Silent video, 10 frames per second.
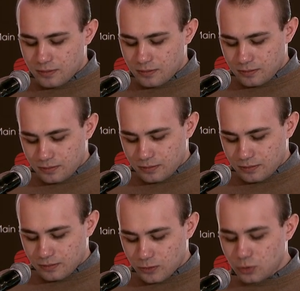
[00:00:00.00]

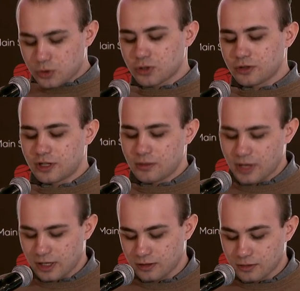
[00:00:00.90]
Too short
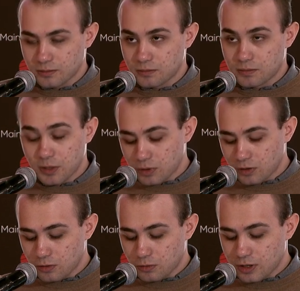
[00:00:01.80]
demand.
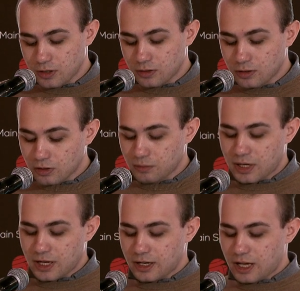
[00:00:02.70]
People will not
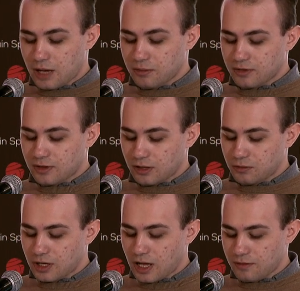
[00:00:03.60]
buy games that
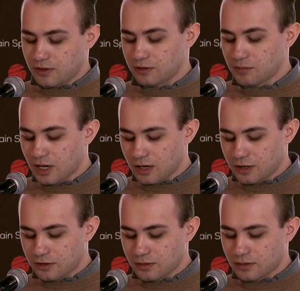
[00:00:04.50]
will have these
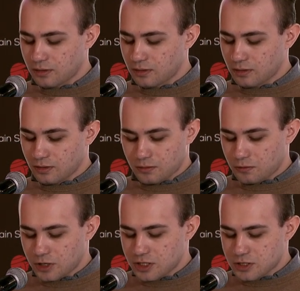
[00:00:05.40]
mechanics,
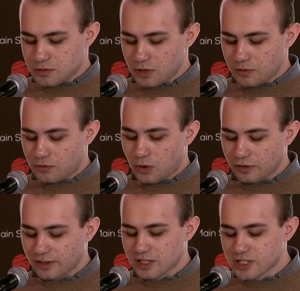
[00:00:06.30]
which will
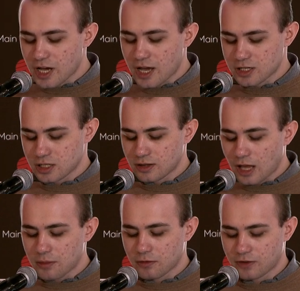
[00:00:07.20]
force a change in
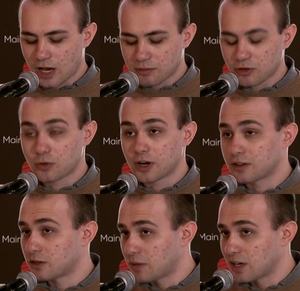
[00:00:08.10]
type of games
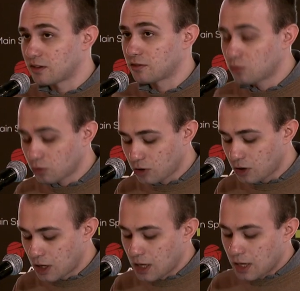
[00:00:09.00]
created by the studio.